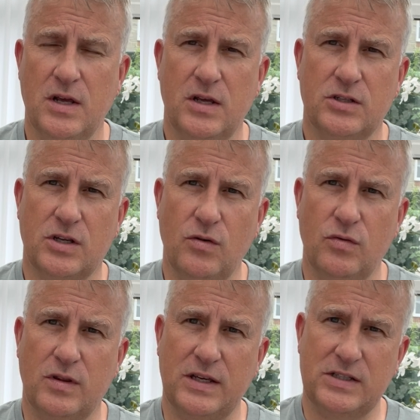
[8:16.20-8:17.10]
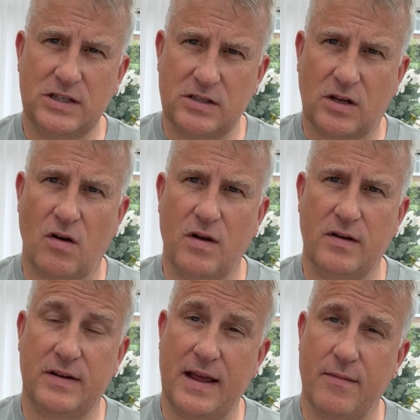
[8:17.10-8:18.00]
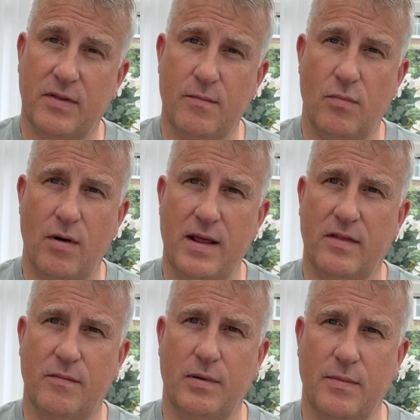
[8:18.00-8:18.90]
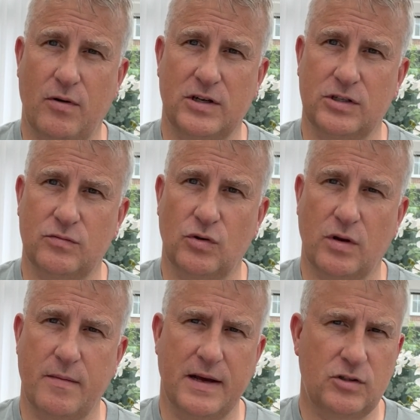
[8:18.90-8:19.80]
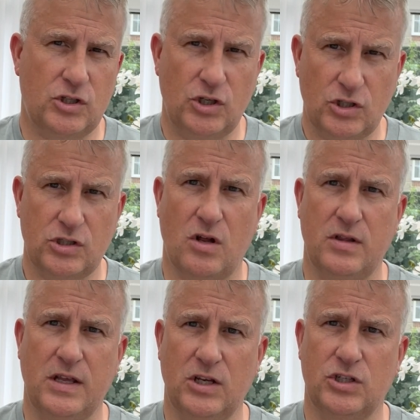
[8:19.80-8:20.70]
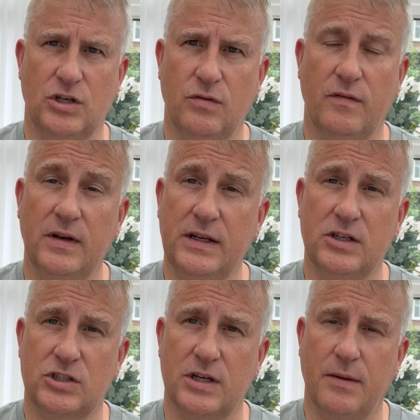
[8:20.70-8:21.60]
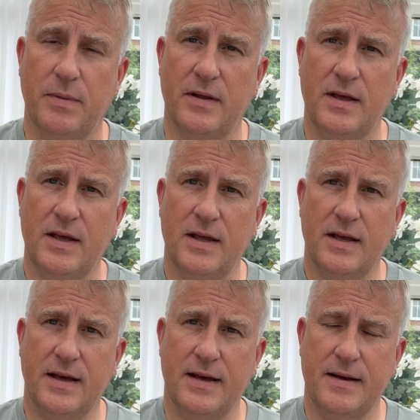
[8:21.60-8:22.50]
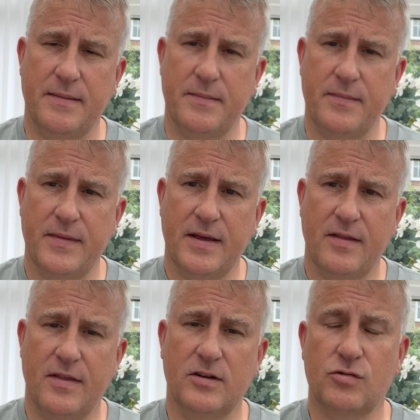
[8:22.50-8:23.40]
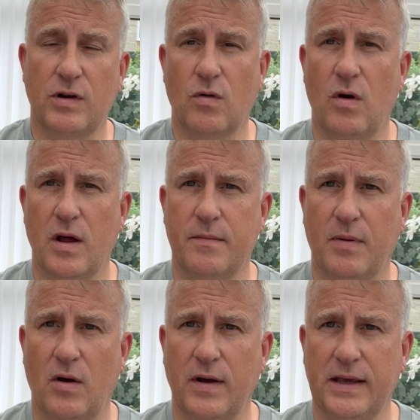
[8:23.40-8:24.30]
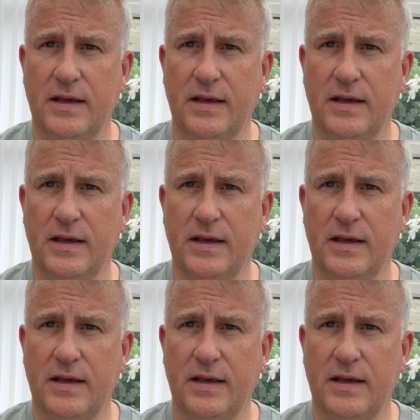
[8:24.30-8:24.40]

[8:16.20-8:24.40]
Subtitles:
So this is the kind of depth and breadth of preparation I'm talking about, just on the issue of leadership, that's required by